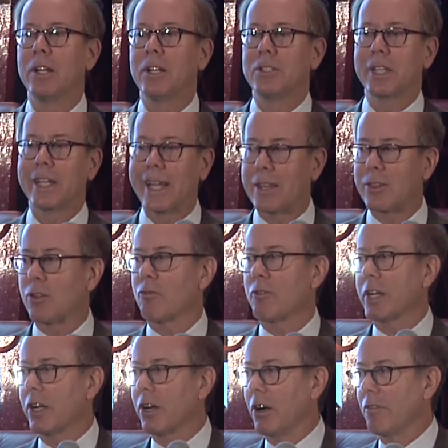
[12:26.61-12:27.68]
to get the
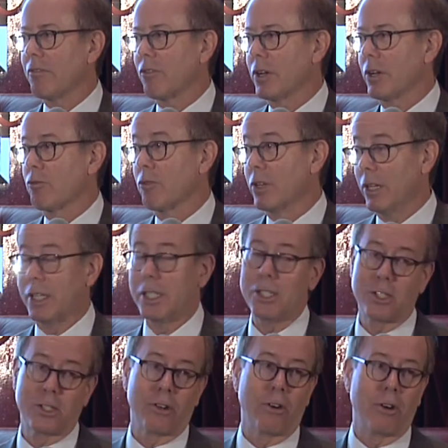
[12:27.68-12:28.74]
recovery really
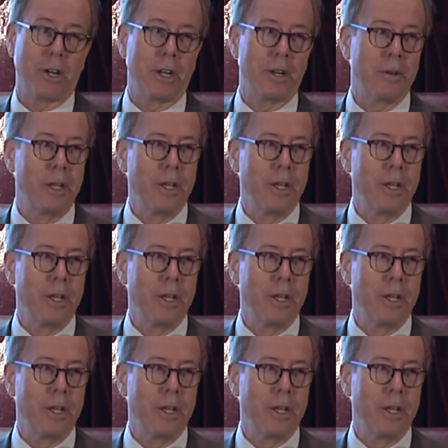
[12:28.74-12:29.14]
started.